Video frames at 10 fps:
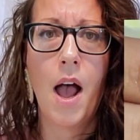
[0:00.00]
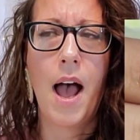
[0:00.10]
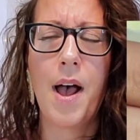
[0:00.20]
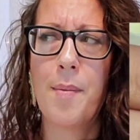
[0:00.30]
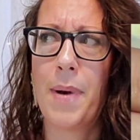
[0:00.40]

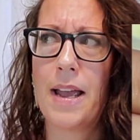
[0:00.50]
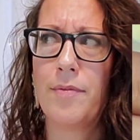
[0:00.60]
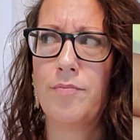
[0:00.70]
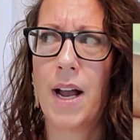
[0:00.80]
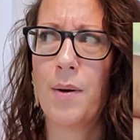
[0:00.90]
I
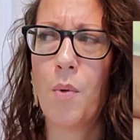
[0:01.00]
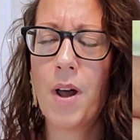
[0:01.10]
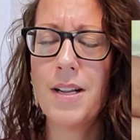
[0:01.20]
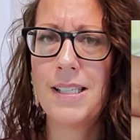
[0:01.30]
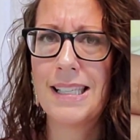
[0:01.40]

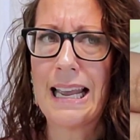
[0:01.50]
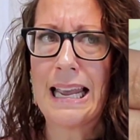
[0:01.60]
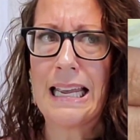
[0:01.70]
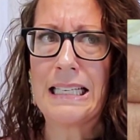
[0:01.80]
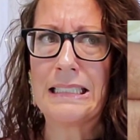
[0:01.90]
want to
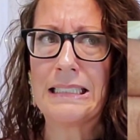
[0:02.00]
say